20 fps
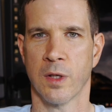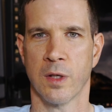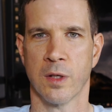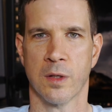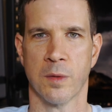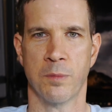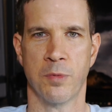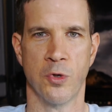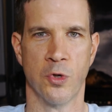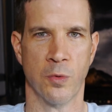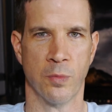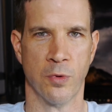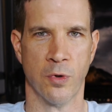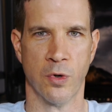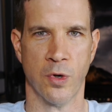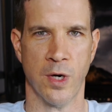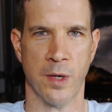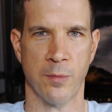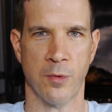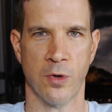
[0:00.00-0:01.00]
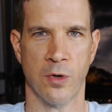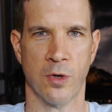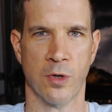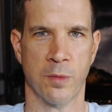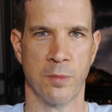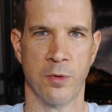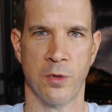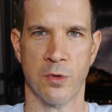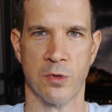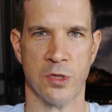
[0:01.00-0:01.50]
computer programmer,
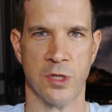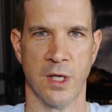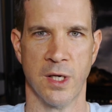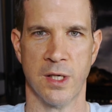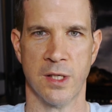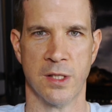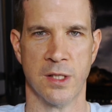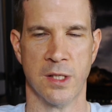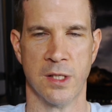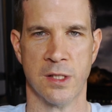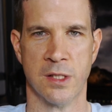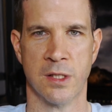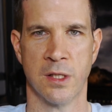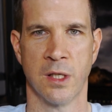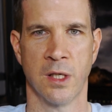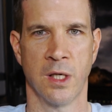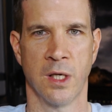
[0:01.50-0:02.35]
computer scientist,